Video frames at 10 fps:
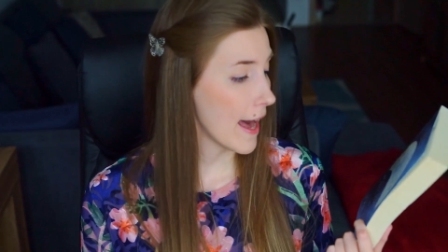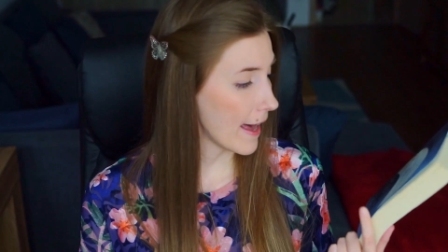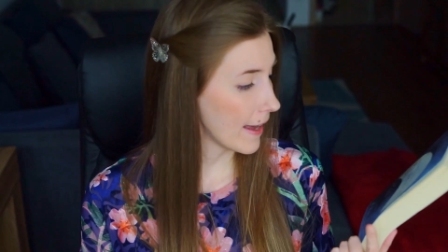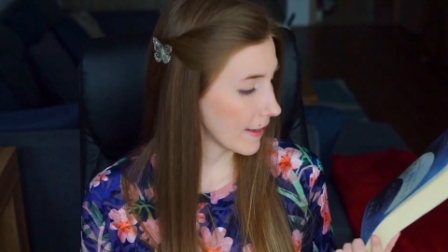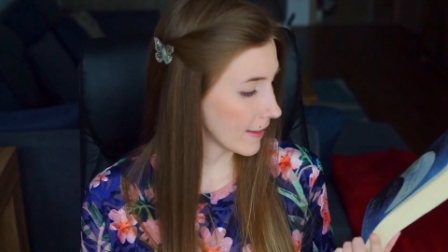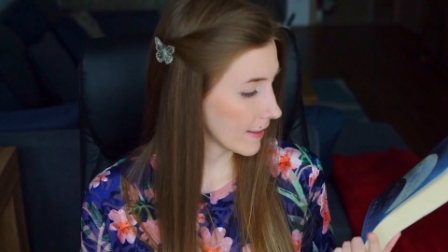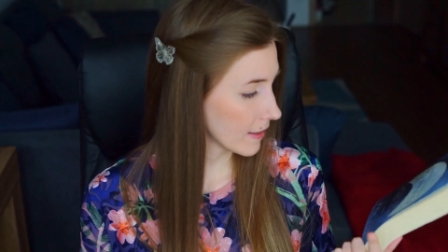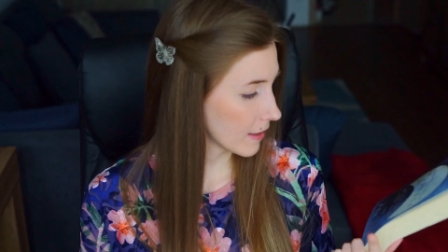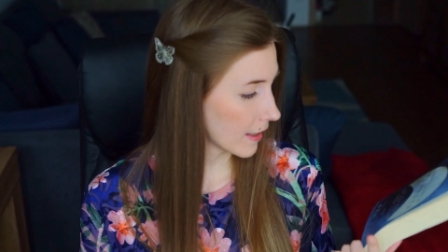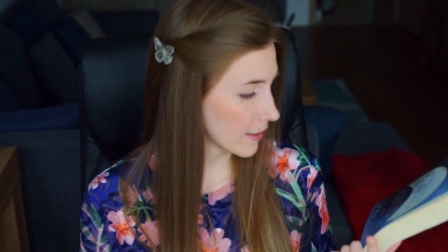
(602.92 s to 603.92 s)

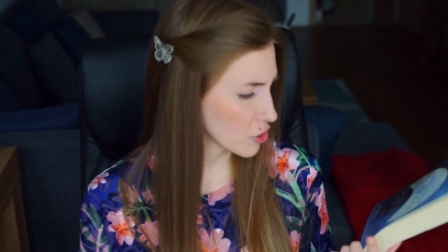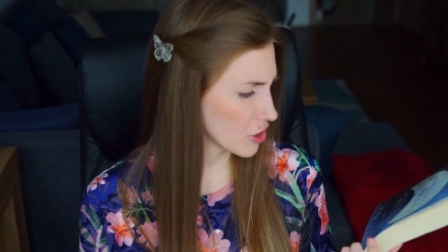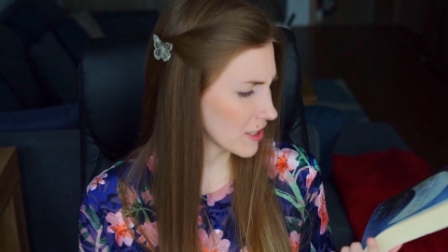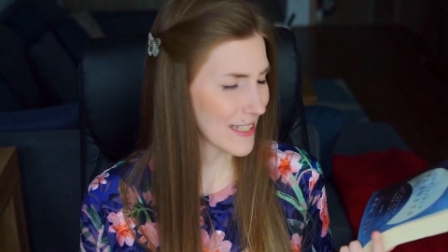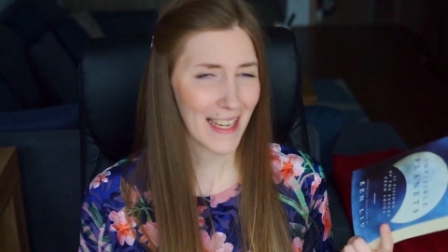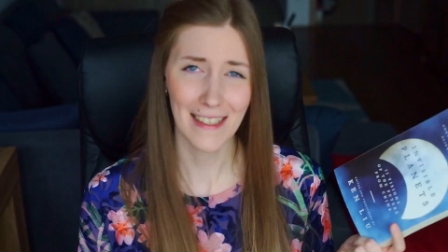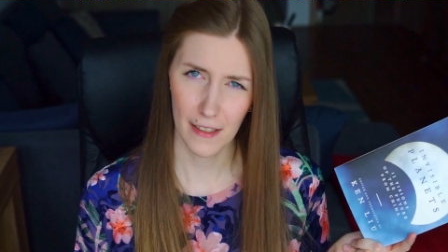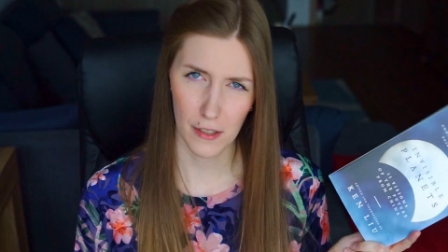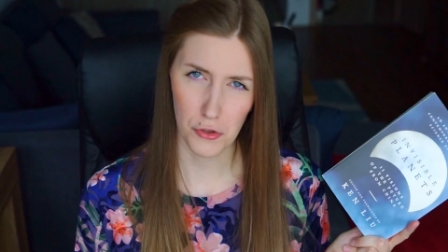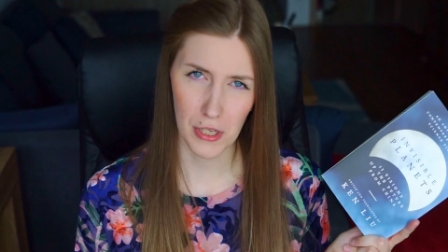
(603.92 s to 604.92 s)
It's
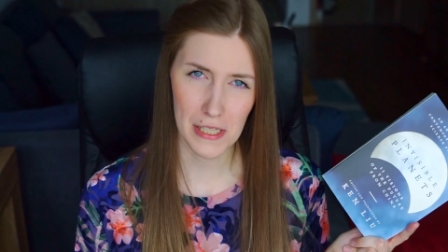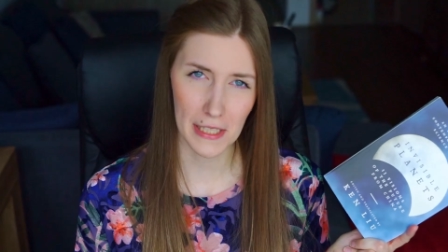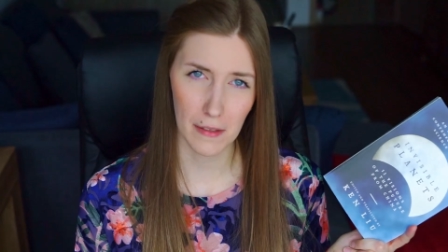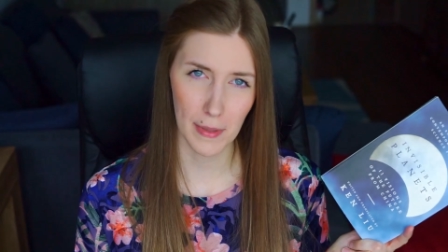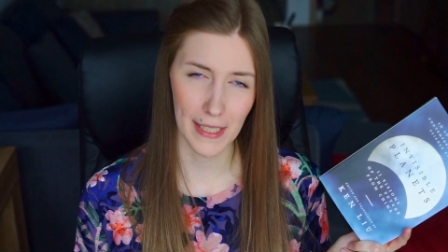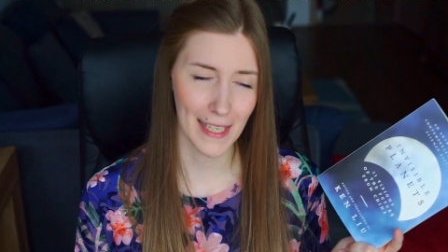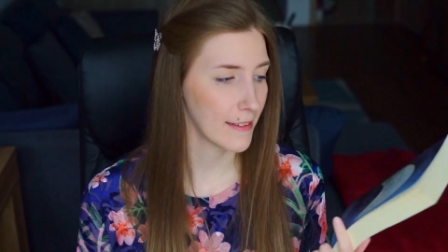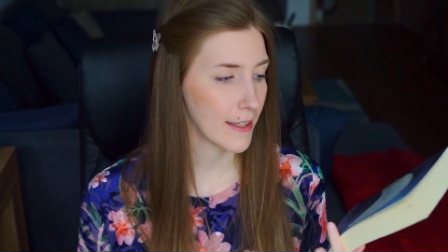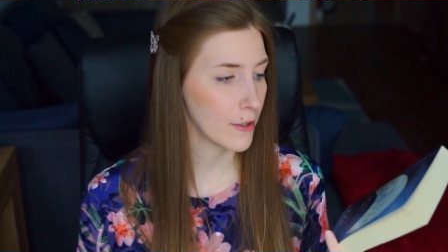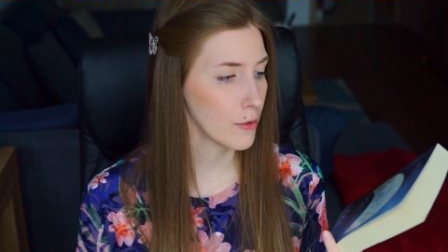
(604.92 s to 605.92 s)
edited and translated by Ken
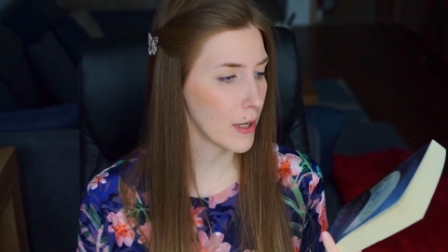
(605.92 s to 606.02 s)
Leo.